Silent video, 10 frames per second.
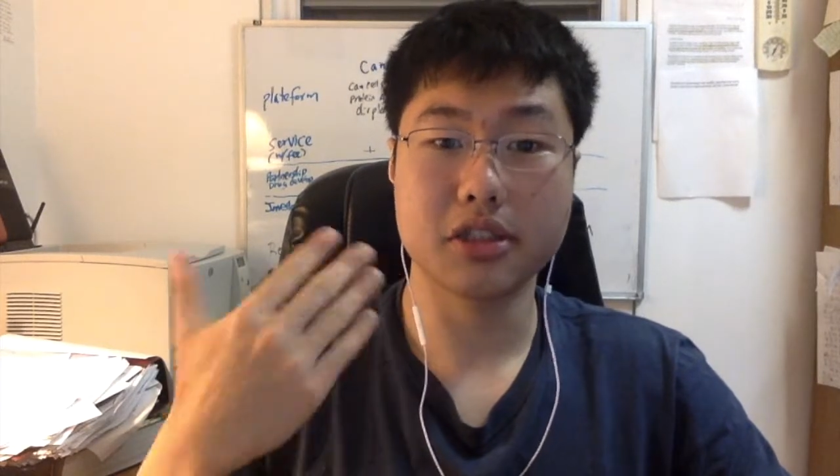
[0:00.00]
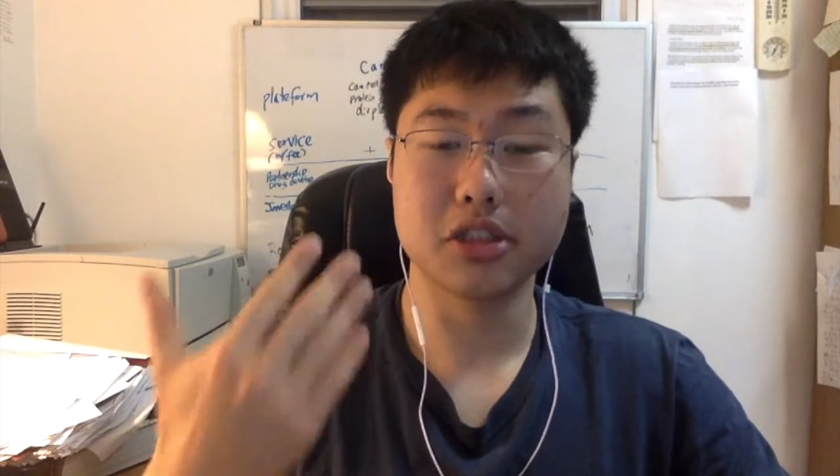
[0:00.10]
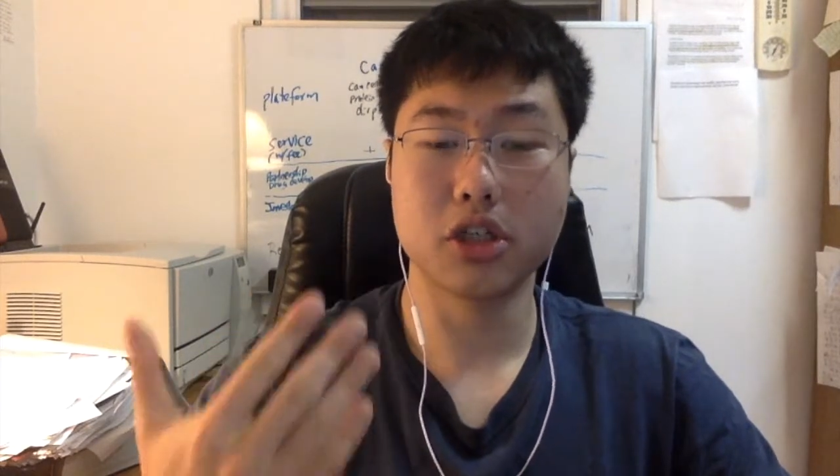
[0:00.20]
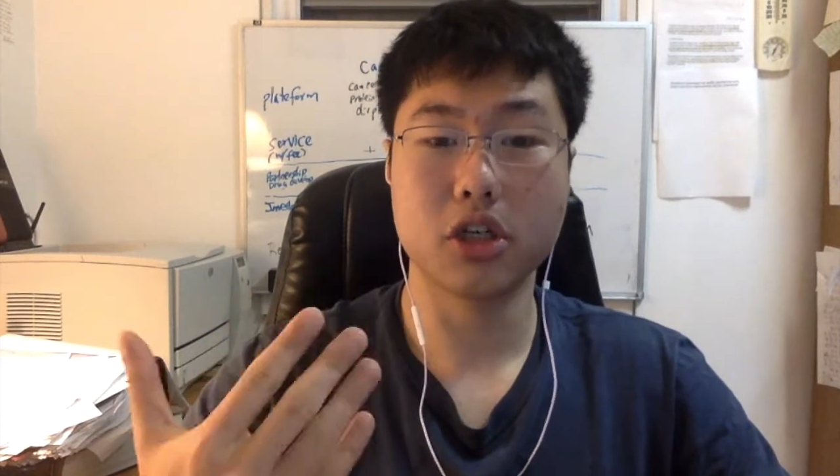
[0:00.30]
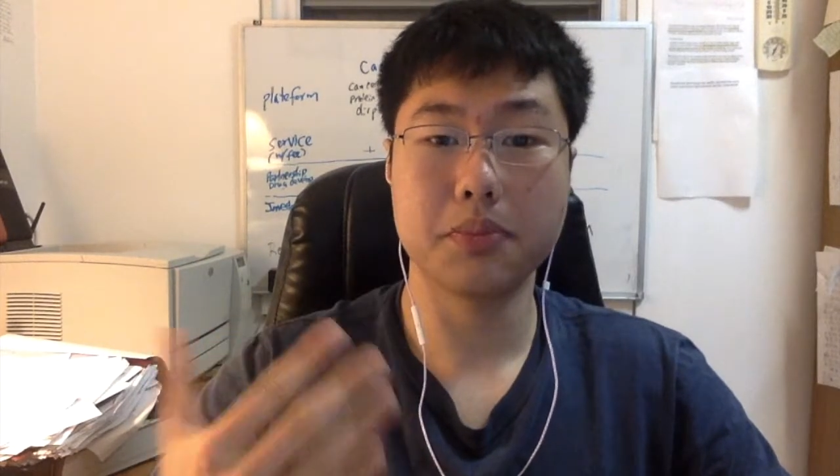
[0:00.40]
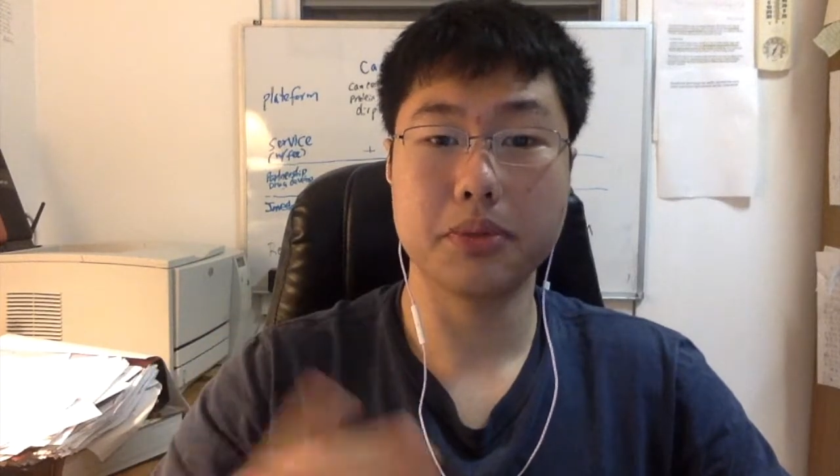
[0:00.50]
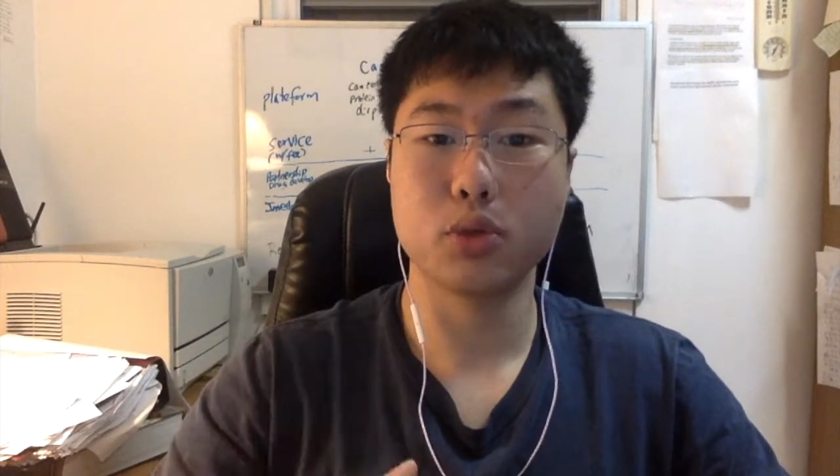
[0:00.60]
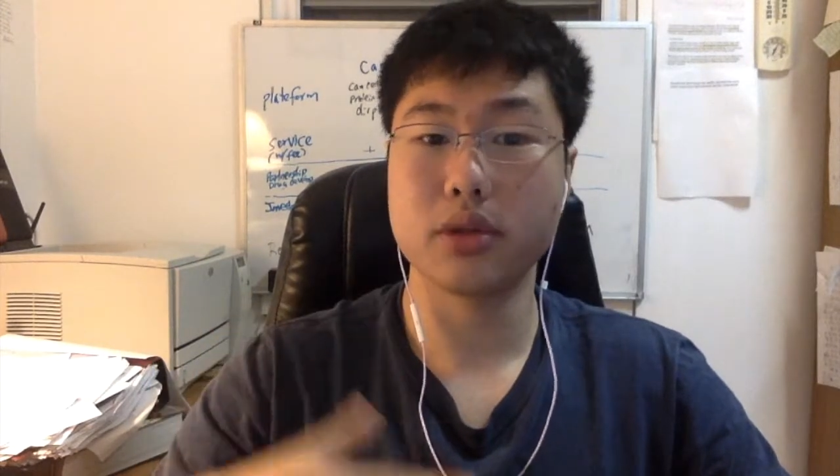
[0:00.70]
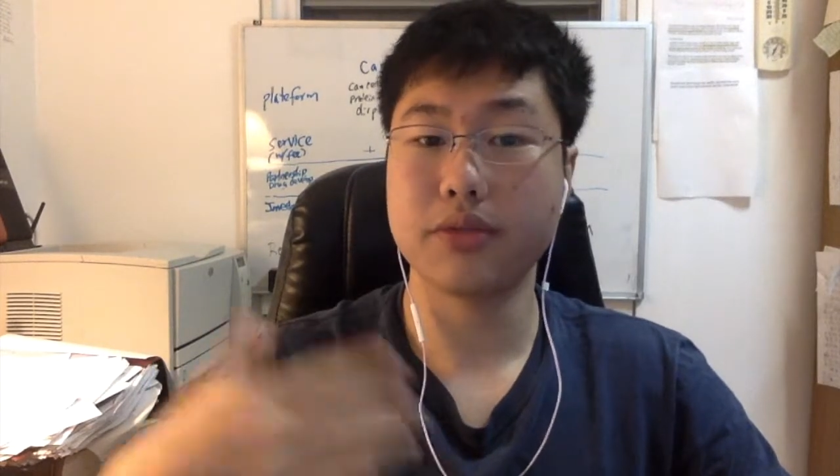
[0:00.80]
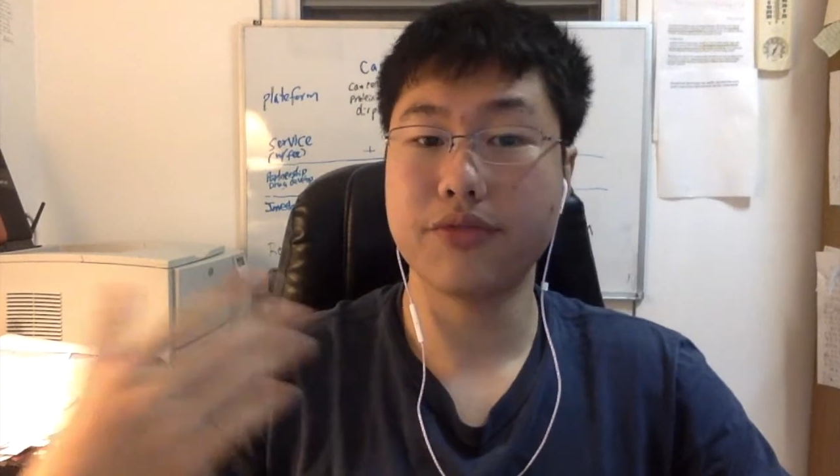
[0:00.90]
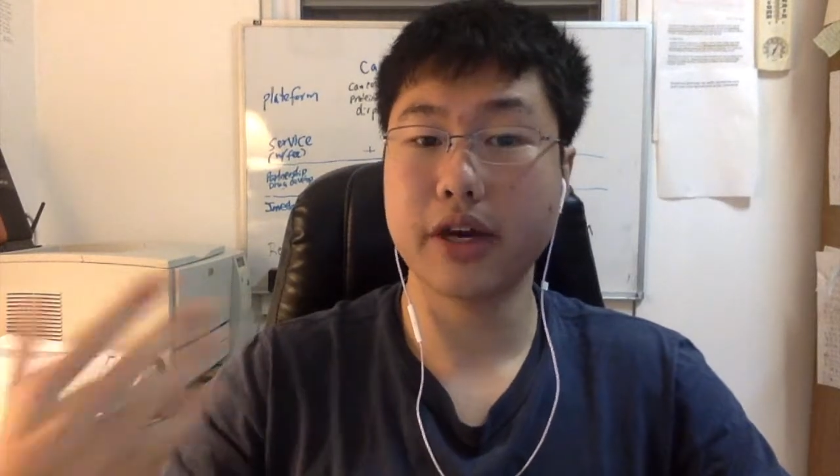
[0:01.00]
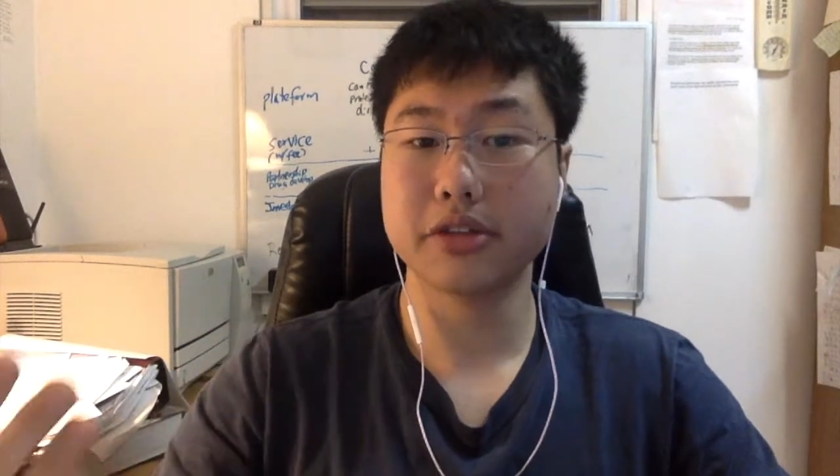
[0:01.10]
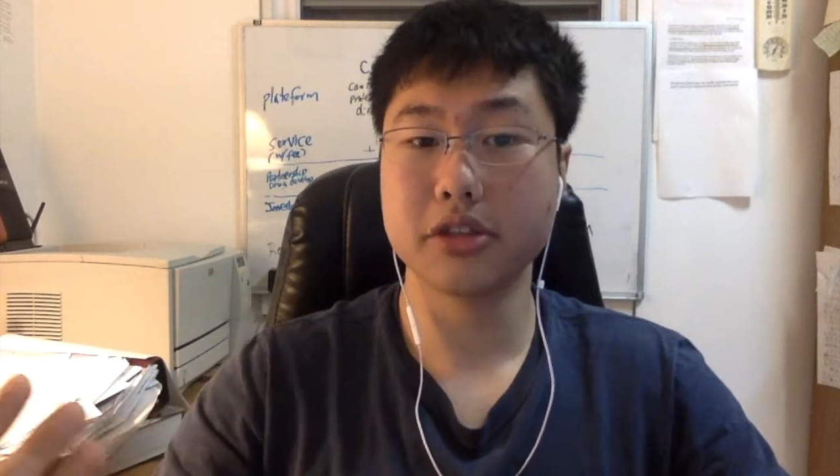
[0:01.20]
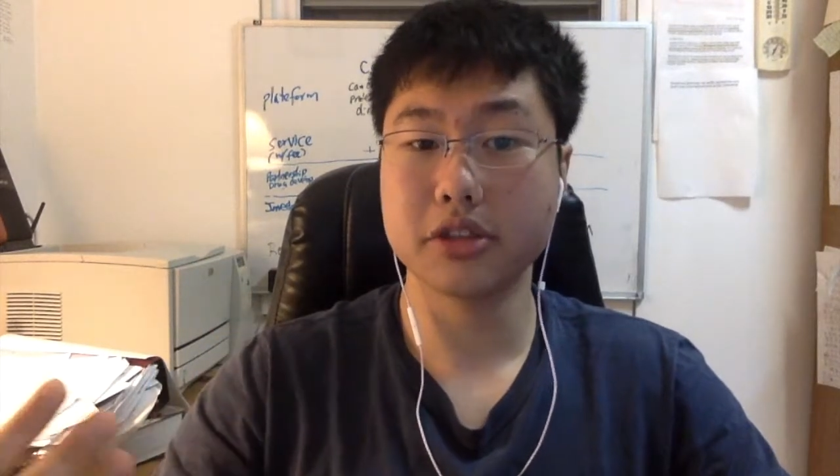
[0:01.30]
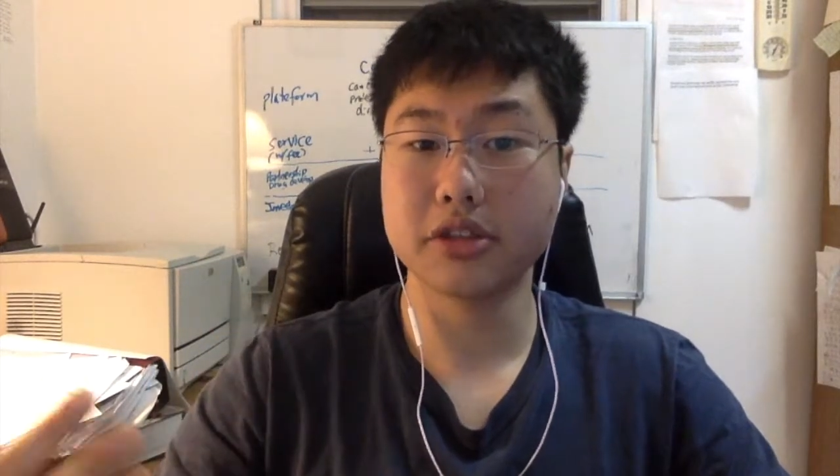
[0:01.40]
discern between the
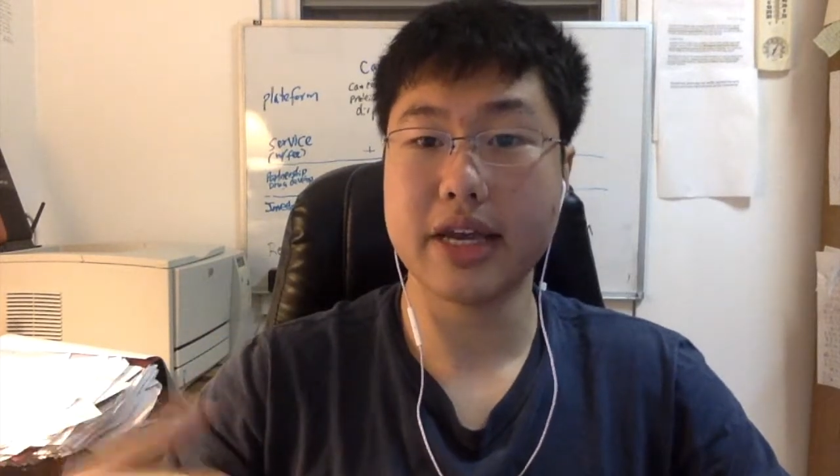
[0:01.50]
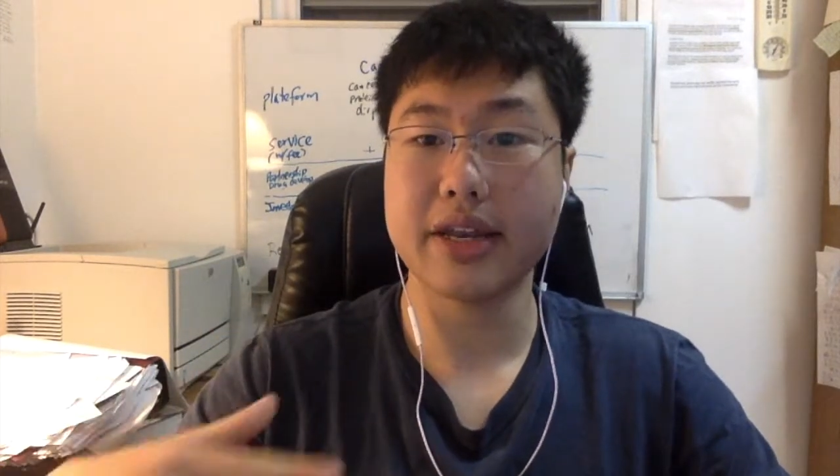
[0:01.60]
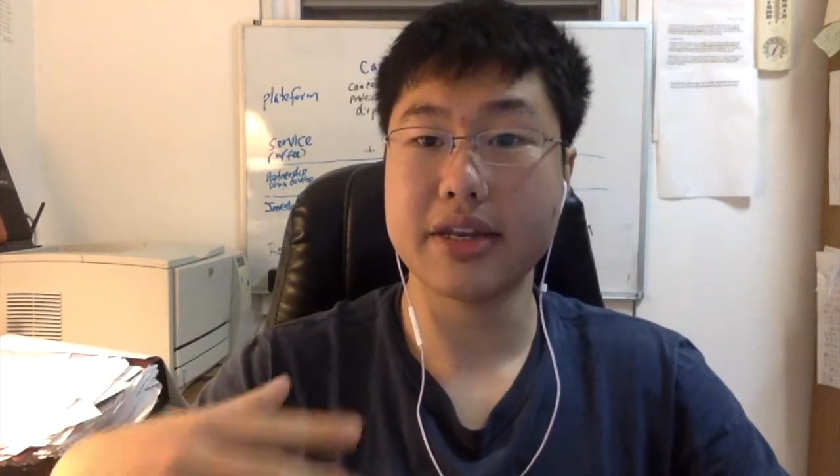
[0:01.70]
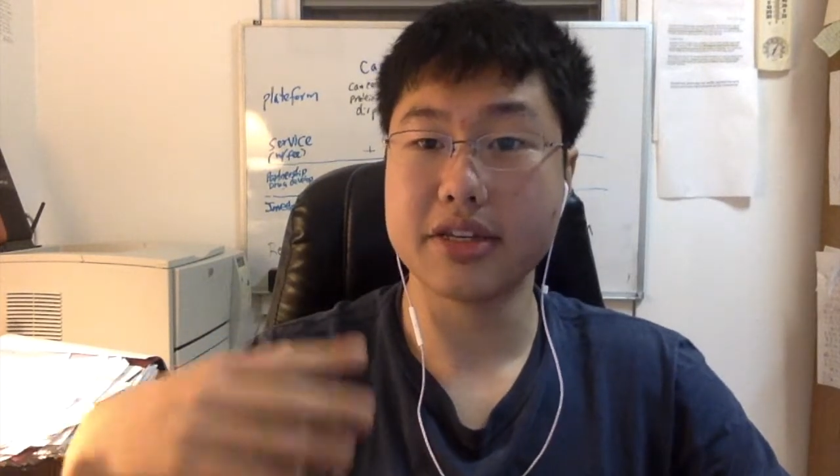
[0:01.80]
vectors that